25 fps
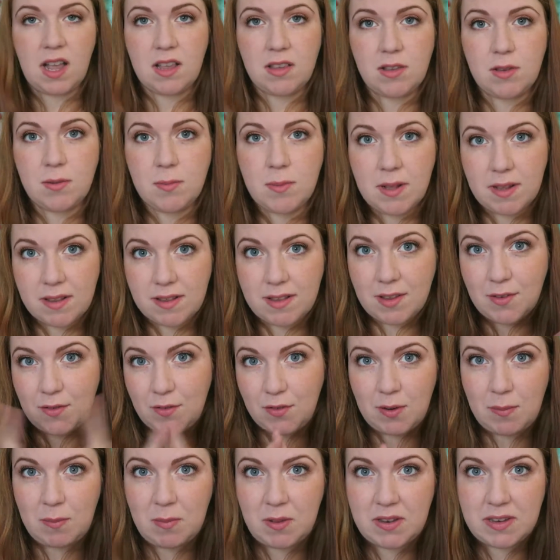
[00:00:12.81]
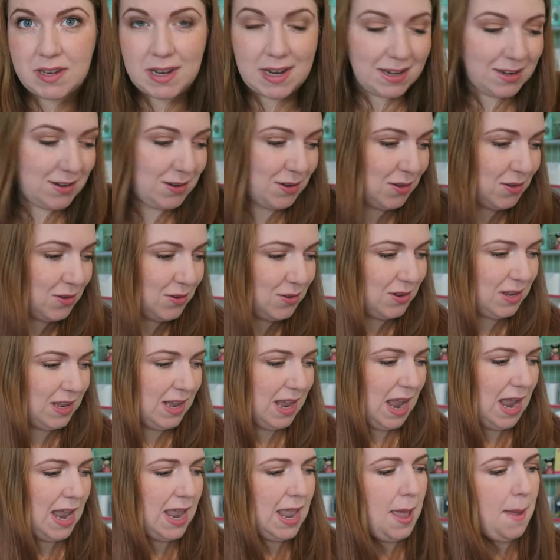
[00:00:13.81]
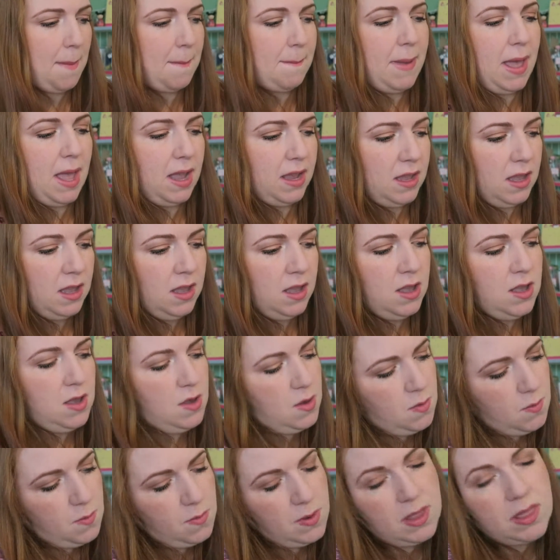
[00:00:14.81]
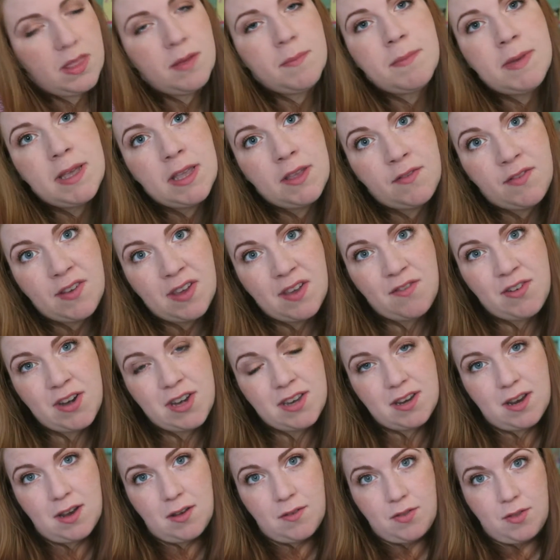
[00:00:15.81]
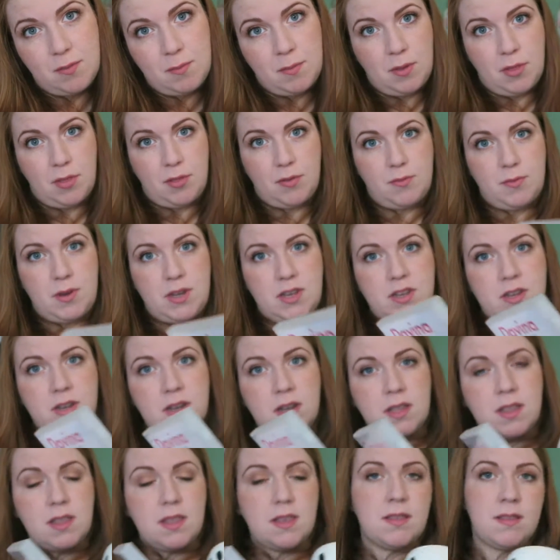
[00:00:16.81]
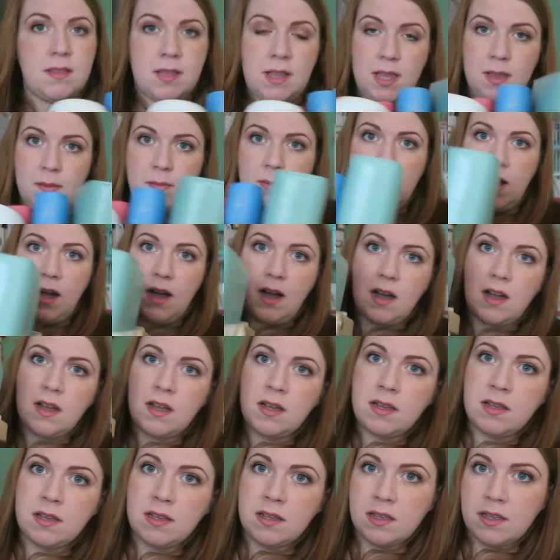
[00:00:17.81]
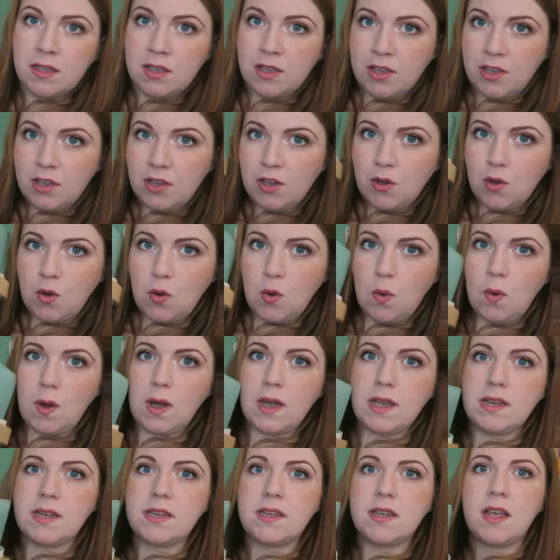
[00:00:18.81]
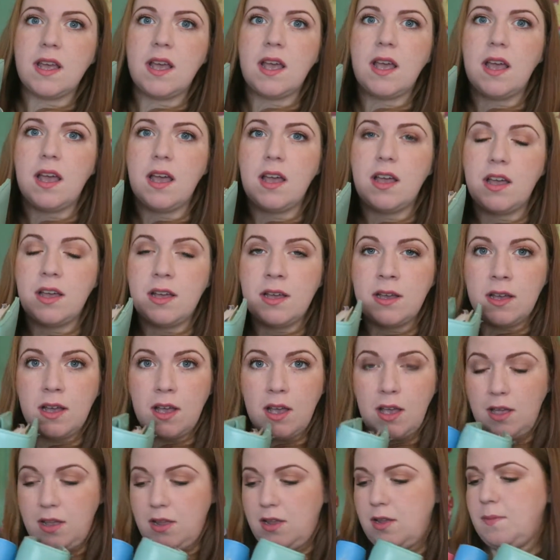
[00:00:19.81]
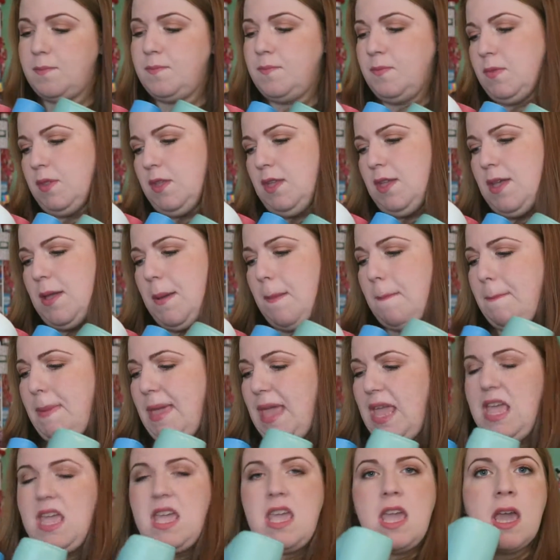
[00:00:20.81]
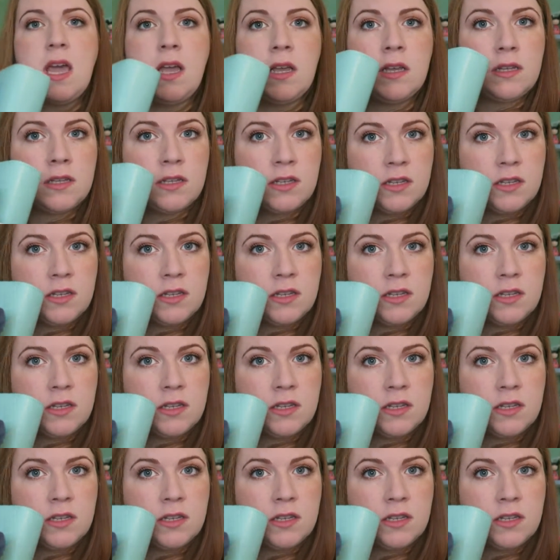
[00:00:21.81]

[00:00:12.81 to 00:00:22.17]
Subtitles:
As you will see from the titles, today I am back with my favourites of the month, which this time are quite a big